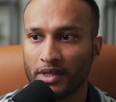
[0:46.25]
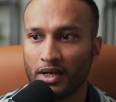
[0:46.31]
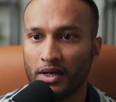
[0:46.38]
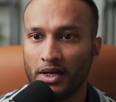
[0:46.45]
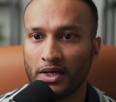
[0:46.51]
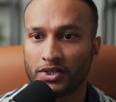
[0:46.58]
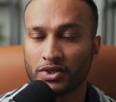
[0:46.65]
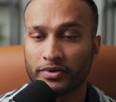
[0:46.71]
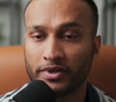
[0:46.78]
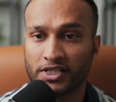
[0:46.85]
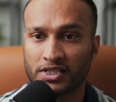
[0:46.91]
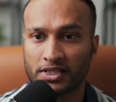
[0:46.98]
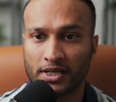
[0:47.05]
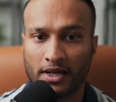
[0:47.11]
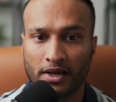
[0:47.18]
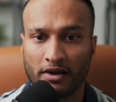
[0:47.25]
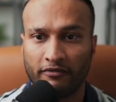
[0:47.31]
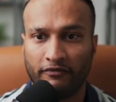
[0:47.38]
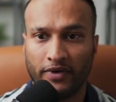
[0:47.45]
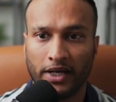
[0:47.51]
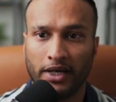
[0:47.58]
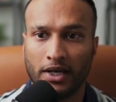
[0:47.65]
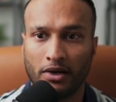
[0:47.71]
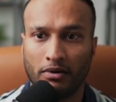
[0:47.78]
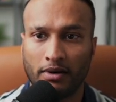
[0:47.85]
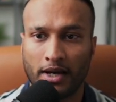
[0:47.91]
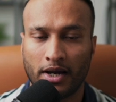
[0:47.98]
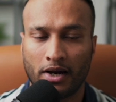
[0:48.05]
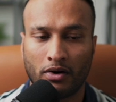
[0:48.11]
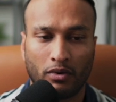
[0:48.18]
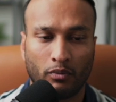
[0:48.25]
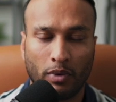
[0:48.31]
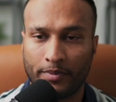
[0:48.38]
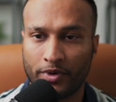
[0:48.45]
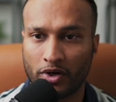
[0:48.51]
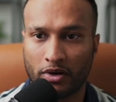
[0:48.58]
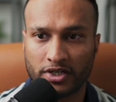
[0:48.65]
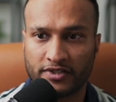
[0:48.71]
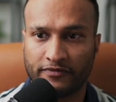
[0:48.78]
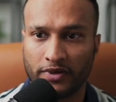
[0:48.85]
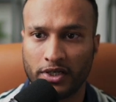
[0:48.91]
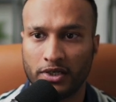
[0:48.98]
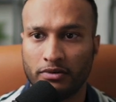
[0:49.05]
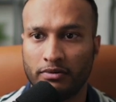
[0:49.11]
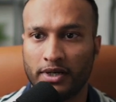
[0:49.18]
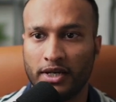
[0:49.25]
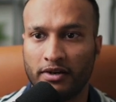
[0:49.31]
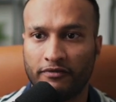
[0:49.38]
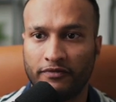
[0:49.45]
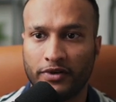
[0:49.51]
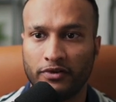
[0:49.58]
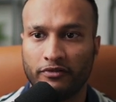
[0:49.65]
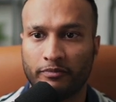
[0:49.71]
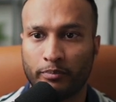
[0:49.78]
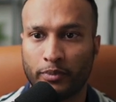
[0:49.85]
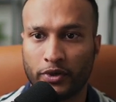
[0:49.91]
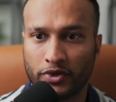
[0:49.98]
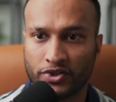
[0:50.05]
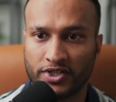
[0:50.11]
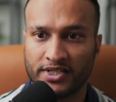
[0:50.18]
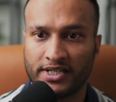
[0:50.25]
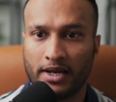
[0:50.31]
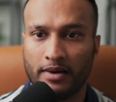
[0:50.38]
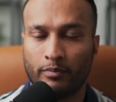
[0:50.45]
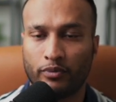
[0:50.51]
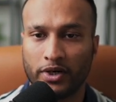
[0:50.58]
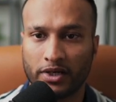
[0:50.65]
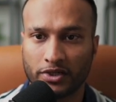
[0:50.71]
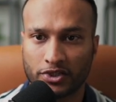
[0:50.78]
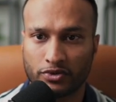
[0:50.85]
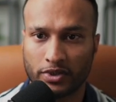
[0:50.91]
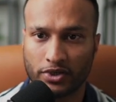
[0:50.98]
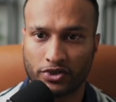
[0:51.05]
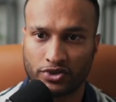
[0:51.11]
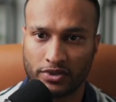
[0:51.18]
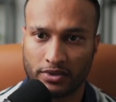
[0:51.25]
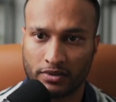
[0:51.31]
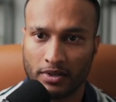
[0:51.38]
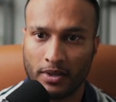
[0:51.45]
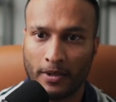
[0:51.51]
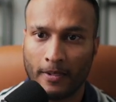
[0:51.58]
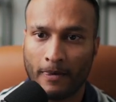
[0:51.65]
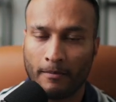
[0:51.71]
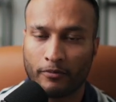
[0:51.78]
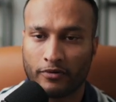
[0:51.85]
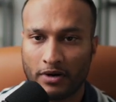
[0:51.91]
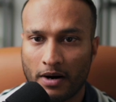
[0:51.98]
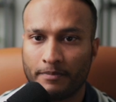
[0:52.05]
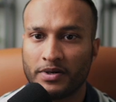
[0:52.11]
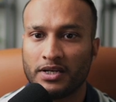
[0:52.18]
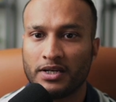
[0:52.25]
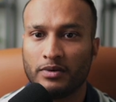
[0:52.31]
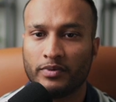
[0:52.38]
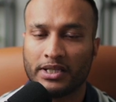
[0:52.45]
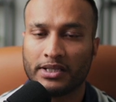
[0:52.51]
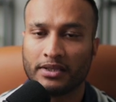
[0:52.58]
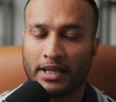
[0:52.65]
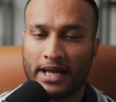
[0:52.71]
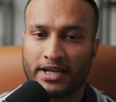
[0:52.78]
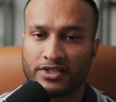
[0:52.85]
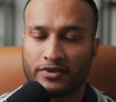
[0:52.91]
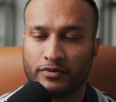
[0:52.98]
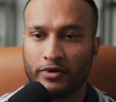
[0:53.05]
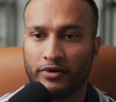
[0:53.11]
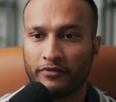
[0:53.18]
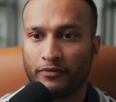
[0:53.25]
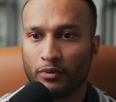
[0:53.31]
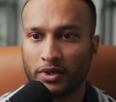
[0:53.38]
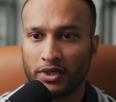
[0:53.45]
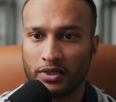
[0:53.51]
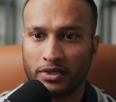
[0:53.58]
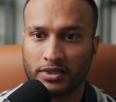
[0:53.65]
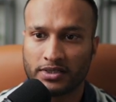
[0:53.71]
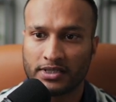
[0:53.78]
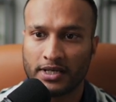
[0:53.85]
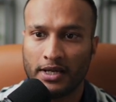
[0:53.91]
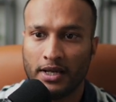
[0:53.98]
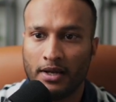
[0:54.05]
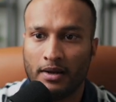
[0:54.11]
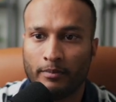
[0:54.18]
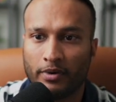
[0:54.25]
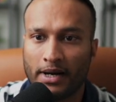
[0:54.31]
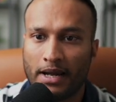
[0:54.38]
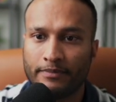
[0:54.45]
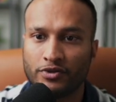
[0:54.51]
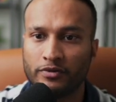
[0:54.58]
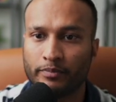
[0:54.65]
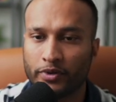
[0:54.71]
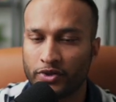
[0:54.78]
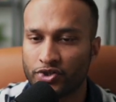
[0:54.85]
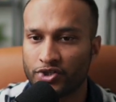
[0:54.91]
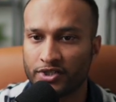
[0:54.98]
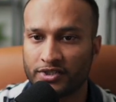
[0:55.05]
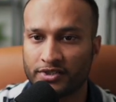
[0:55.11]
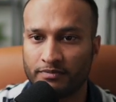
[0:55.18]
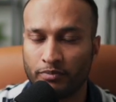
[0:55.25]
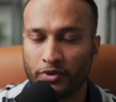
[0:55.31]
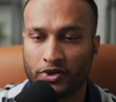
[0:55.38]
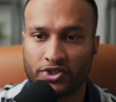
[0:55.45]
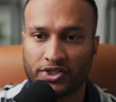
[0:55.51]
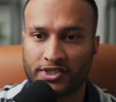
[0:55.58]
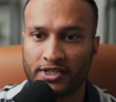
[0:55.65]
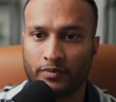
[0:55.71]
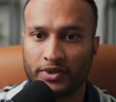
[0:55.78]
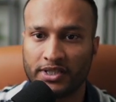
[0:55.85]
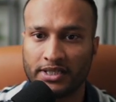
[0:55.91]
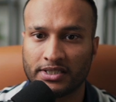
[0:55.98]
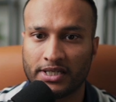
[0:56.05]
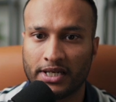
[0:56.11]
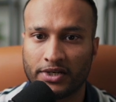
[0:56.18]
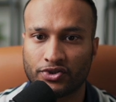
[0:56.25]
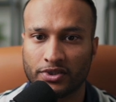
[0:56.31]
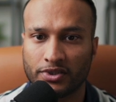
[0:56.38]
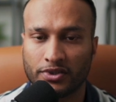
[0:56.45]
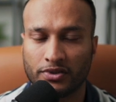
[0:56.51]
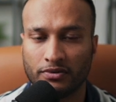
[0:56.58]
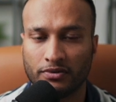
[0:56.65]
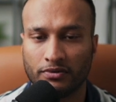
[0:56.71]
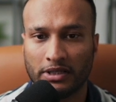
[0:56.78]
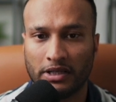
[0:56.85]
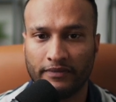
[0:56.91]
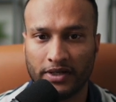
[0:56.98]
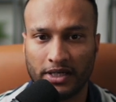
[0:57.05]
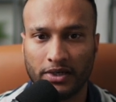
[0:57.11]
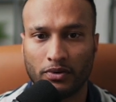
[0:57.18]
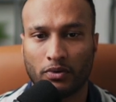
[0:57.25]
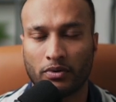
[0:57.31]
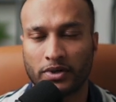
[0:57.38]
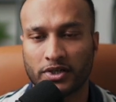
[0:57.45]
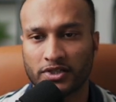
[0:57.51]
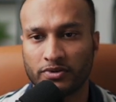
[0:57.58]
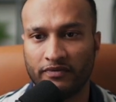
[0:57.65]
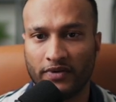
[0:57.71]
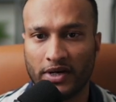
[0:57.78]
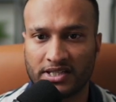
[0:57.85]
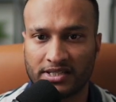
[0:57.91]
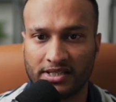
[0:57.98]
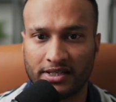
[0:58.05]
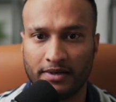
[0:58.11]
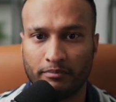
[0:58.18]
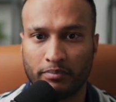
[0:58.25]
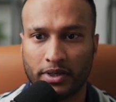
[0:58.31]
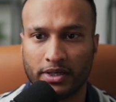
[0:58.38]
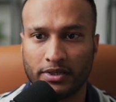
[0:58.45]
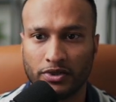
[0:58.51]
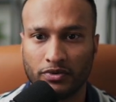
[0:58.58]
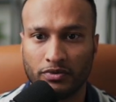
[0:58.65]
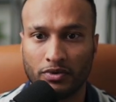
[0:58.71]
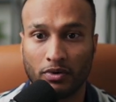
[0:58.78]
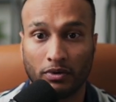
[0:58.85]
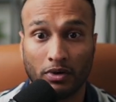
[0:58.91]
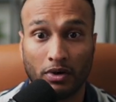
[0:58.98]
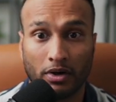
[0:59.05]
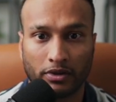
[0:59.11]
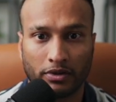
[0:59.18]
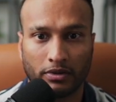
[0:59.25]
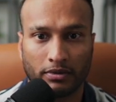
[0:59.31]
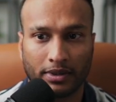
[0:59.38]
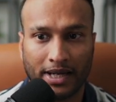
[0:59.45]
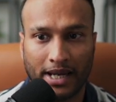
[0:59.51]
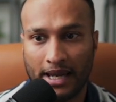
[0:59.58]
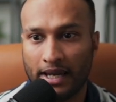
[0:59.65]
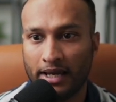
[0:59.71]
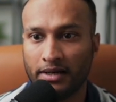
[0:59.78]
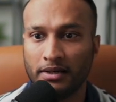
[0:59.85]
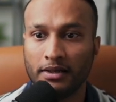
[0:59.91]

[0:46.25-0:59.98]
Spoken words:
So this video or webinar is for you if you've purchased a pre-construction property within the last 3 to 4 years. Perhaps you purchased it with the intention to live in it or to invest in it, but you no longer can.